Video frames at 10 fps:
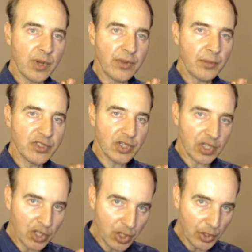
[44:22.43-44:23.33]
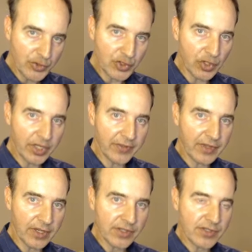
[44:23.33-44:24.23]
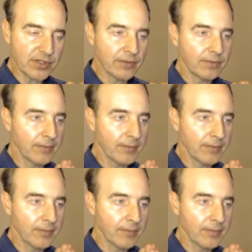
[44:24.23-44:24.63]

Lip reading: That we took a closer look at this